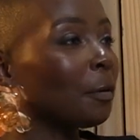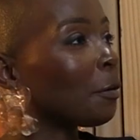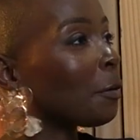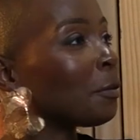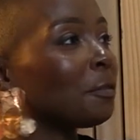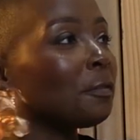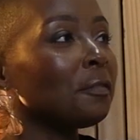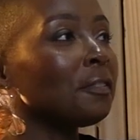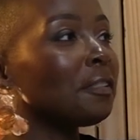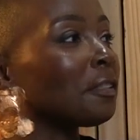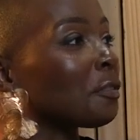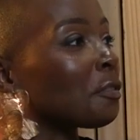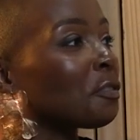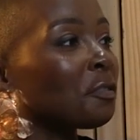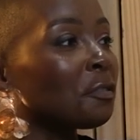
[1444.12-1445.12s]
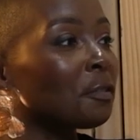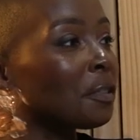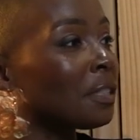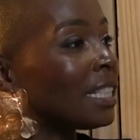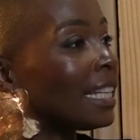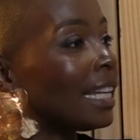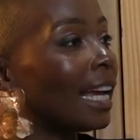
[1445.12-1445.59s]
Because you just
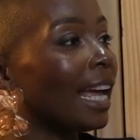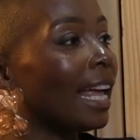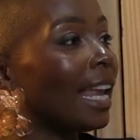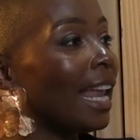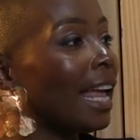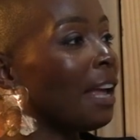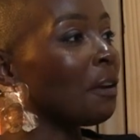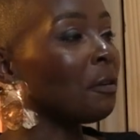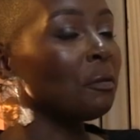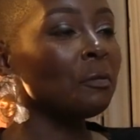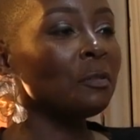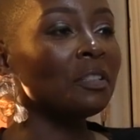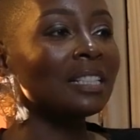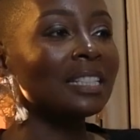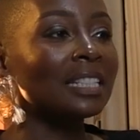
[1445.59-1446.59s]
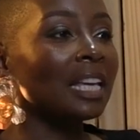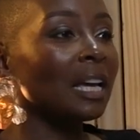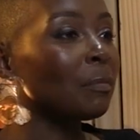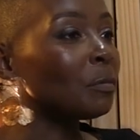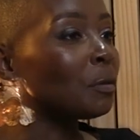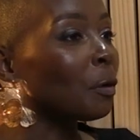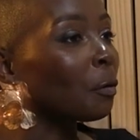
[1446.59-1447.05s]
stood, girl, and you just
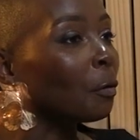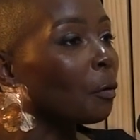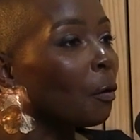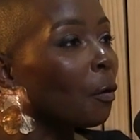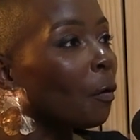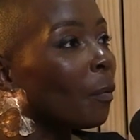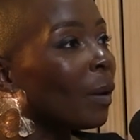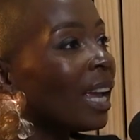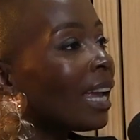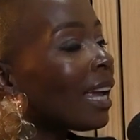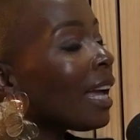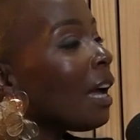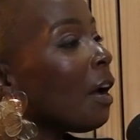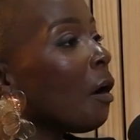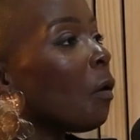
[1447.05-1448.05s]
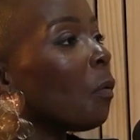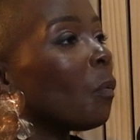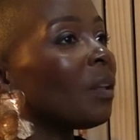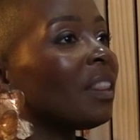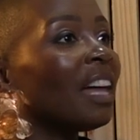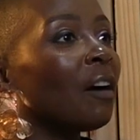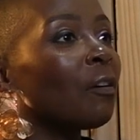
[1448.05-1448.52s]
kept on going
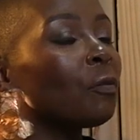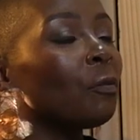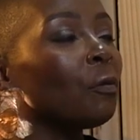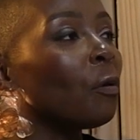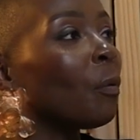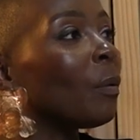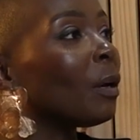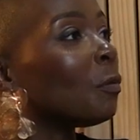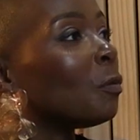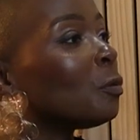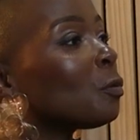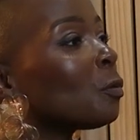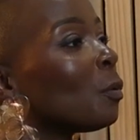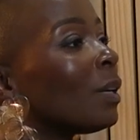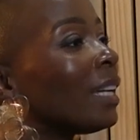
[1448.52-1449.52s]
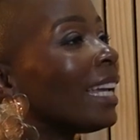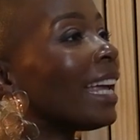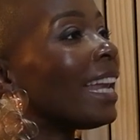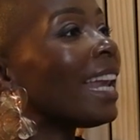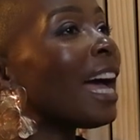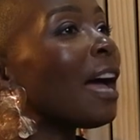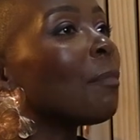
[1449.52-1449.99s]
without knowing ukuthi
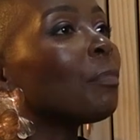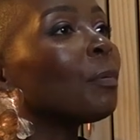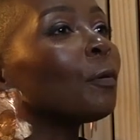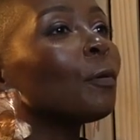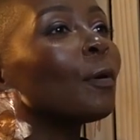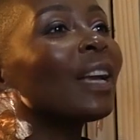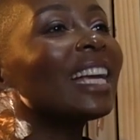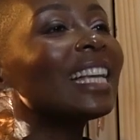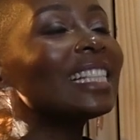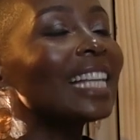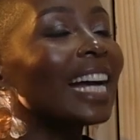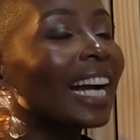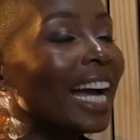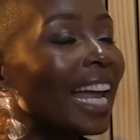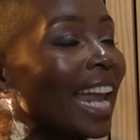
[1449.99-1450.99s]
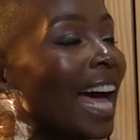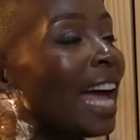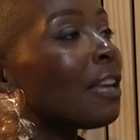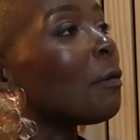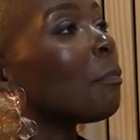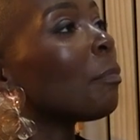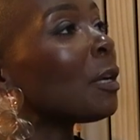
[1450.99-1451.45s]
ungenaphi
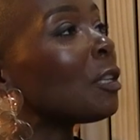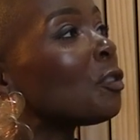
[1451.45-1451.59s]
kuyoyenzakalani,